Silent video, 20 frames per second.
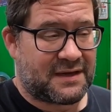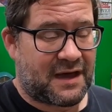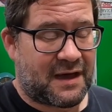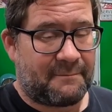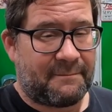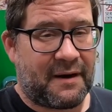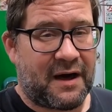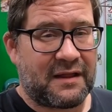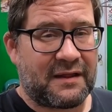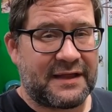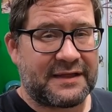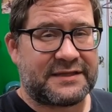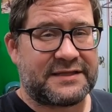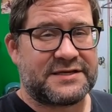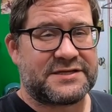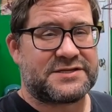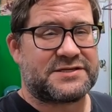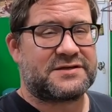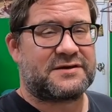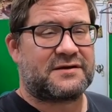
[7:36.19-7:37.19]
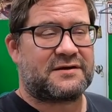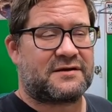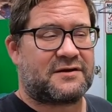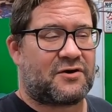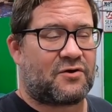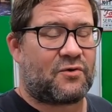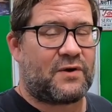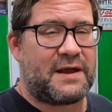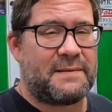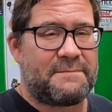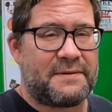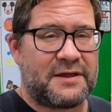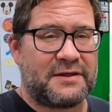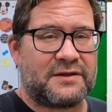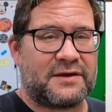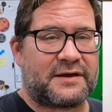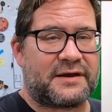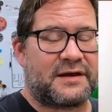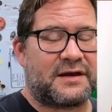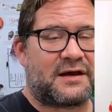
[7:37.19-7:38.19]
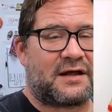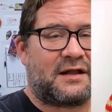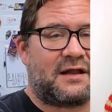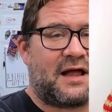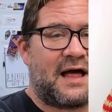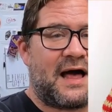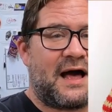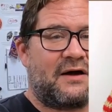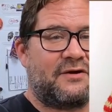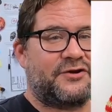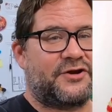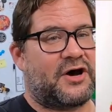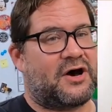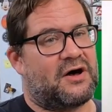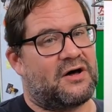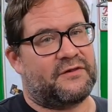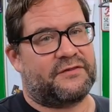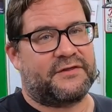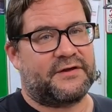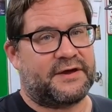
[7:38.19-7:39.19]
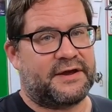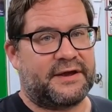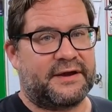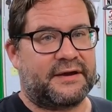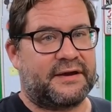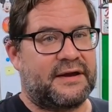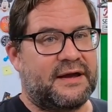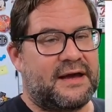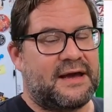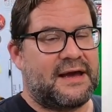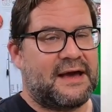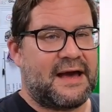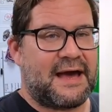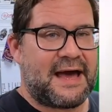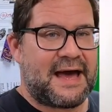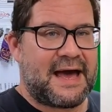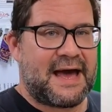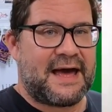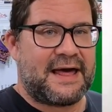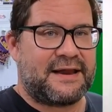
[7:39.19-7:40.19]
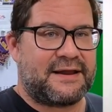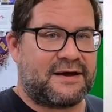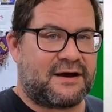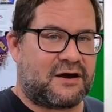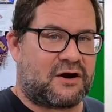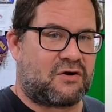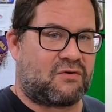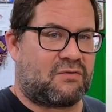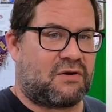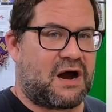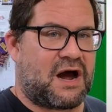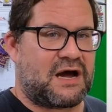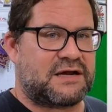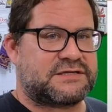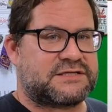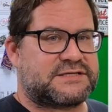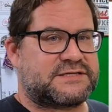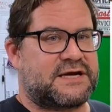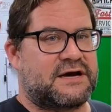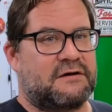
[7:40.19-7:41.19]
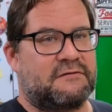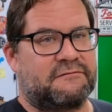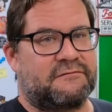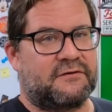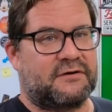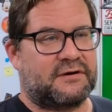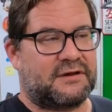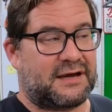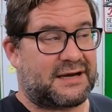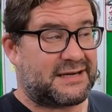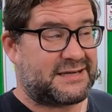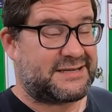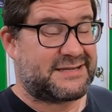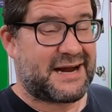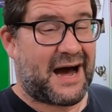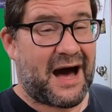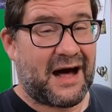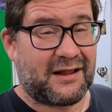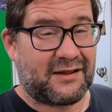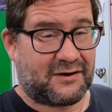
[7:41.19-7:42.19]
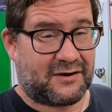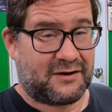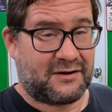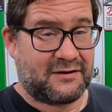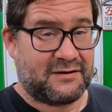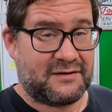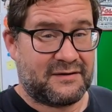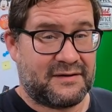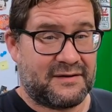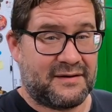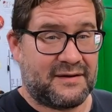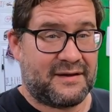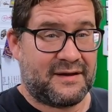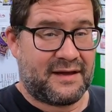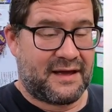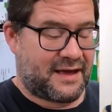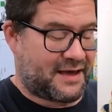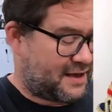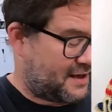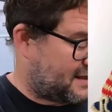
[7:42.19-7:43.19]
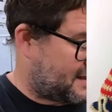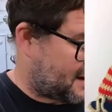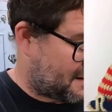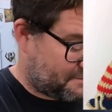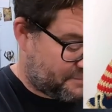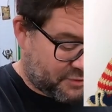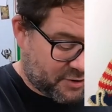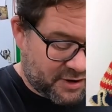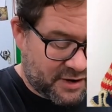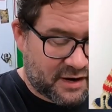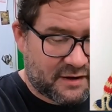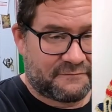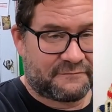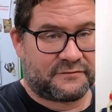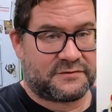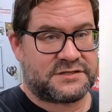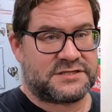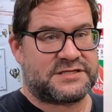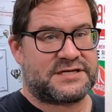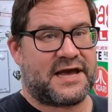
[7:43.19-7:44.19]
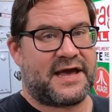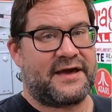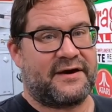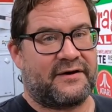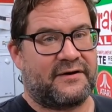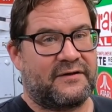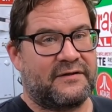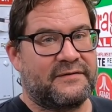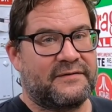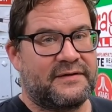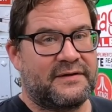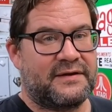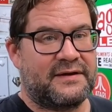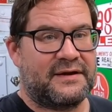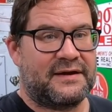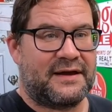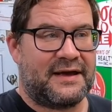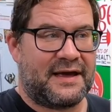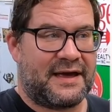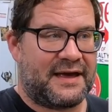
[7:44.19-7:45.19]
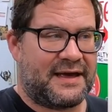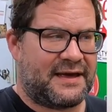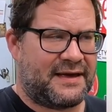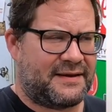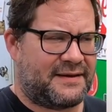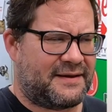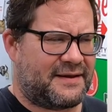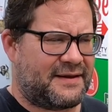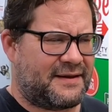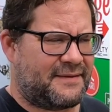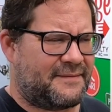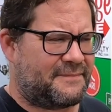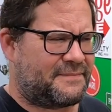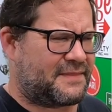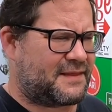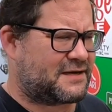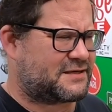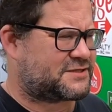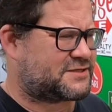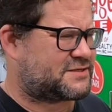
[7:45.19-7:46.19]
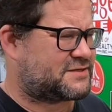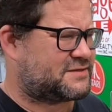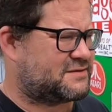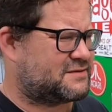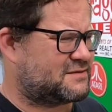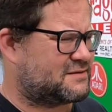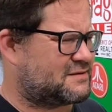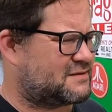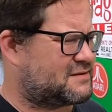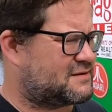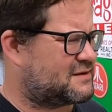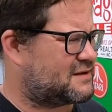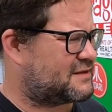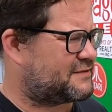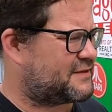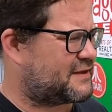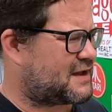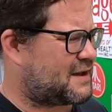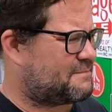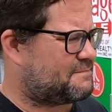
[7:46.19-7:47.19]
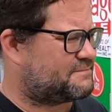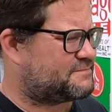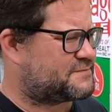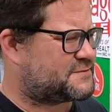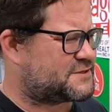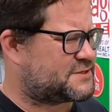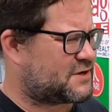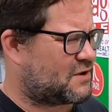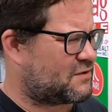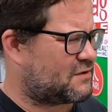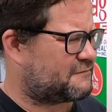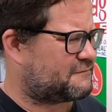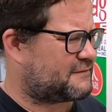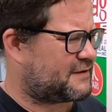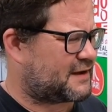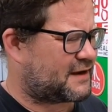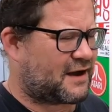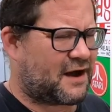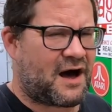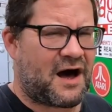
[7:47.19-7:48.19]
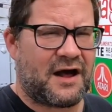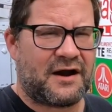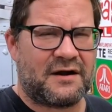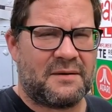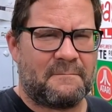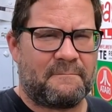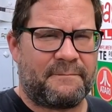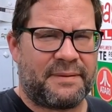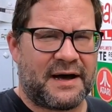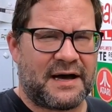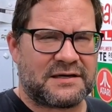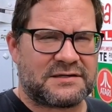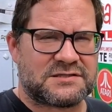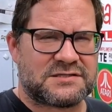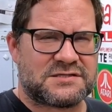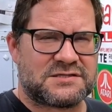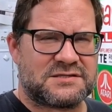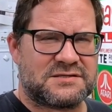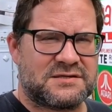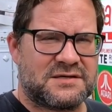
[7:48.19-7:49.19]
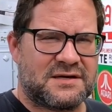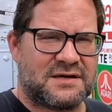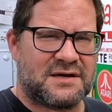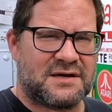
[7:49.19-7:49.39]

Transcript: I bought like this creepy looking clown doll thing at a garage sale for like a dollar. And I put it up for sale and I think I sold it for like a hundred bucks